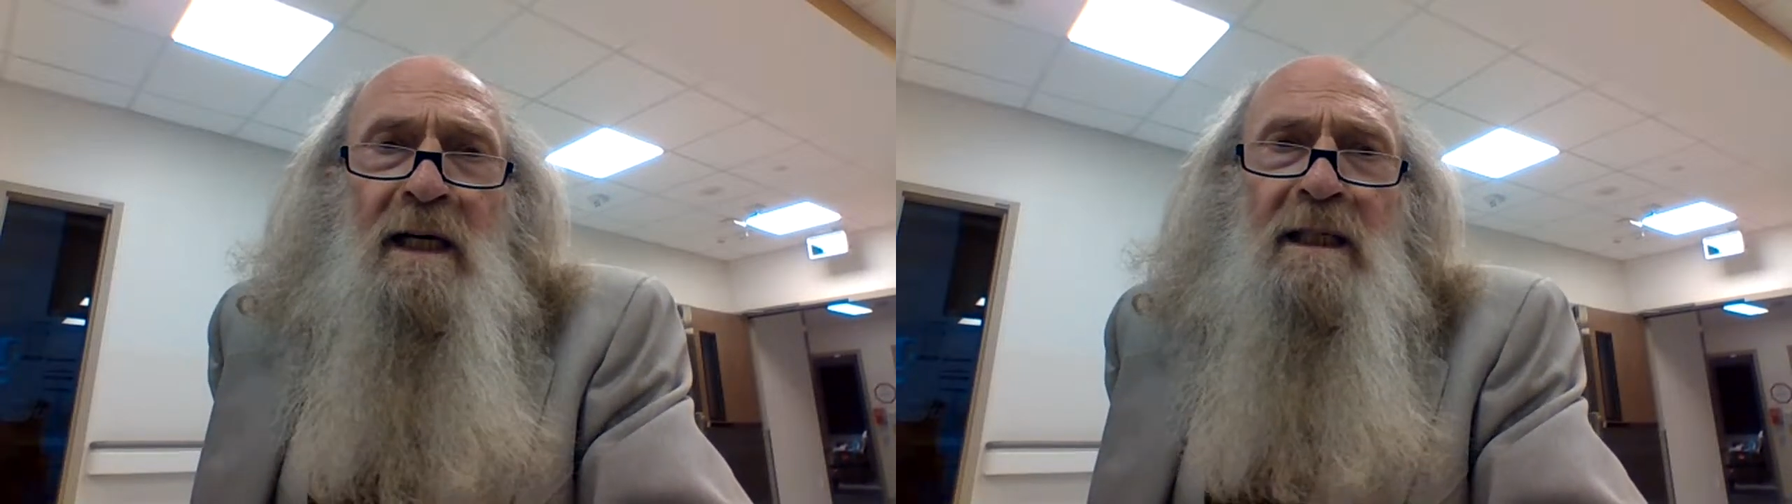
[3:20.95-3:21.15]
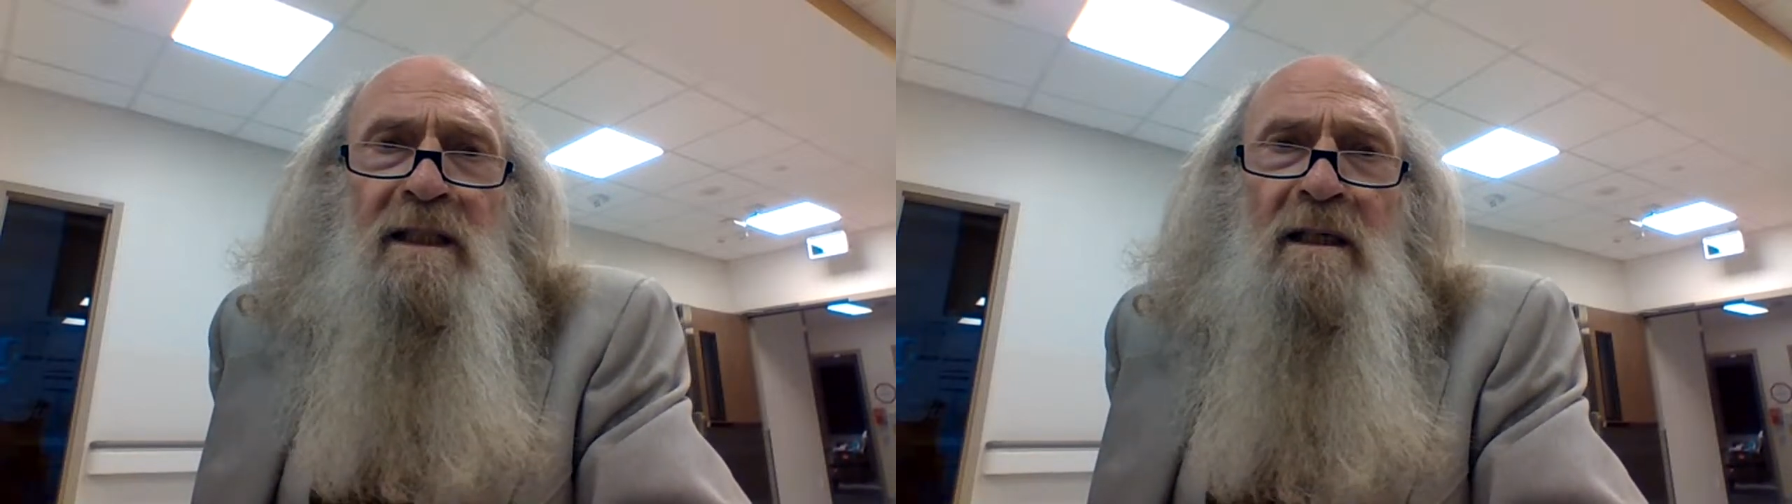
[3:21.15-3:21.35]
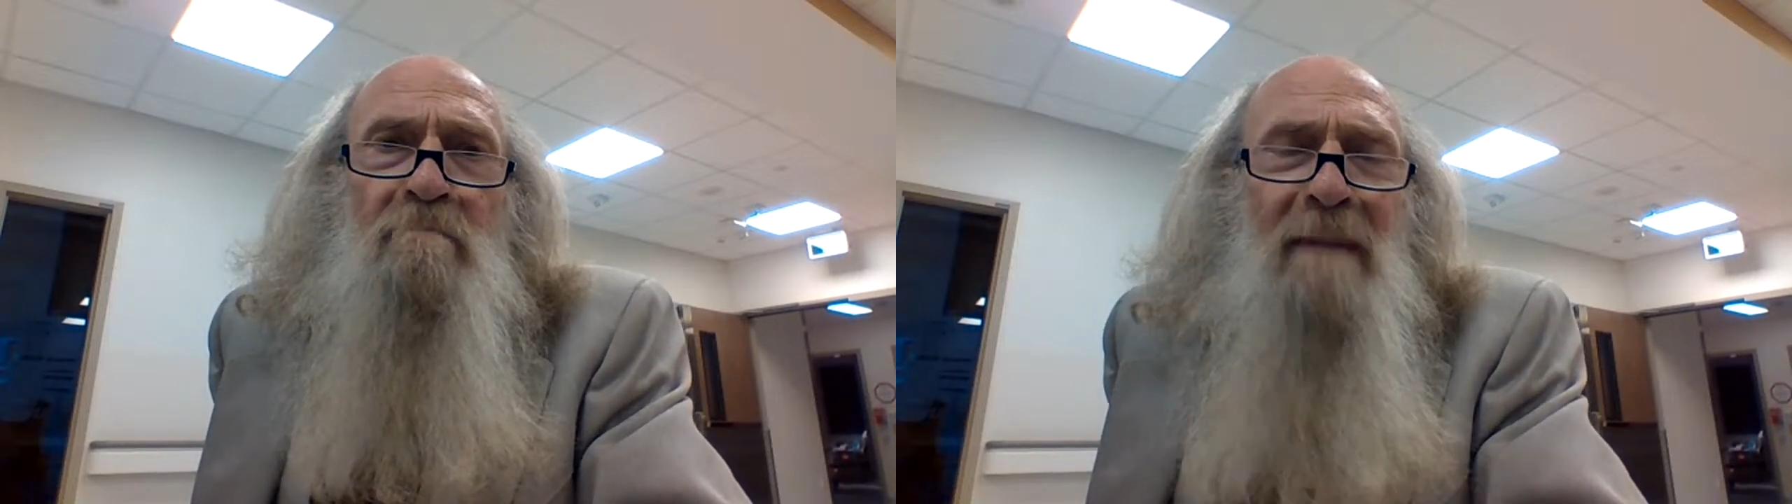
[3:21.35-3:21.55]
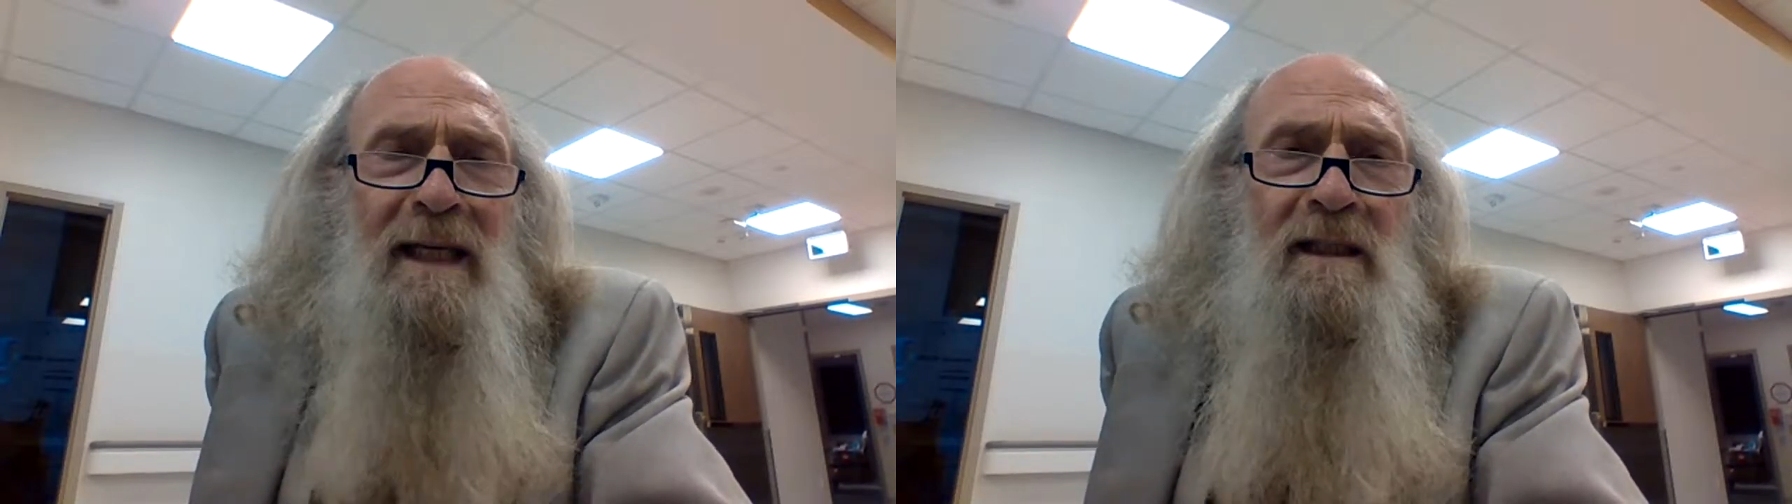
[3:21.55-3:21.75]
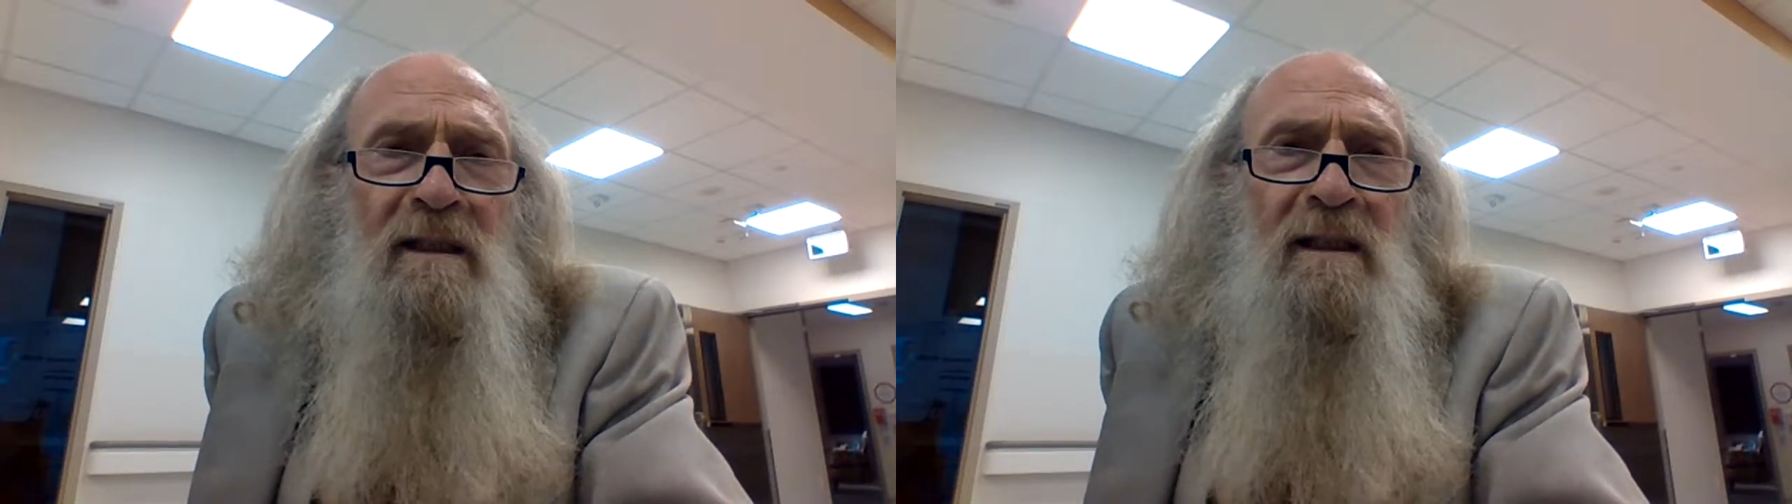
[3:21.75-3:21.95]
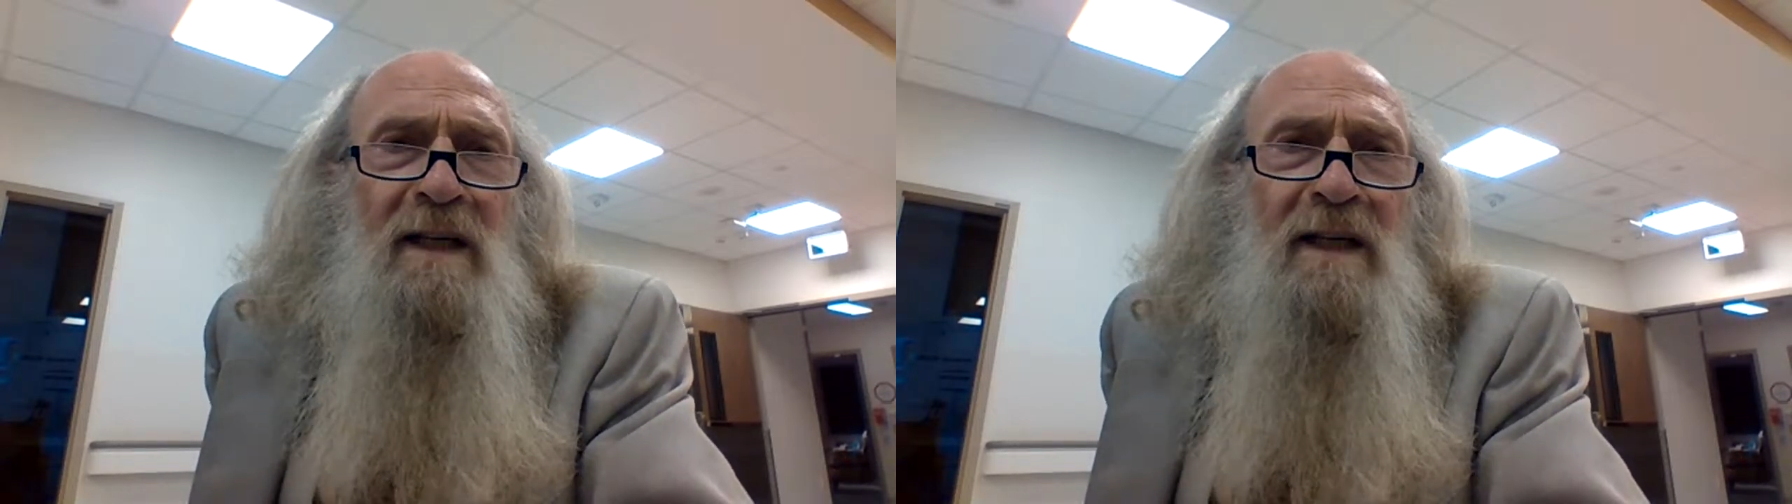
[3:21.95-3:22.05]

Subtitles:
It's a medical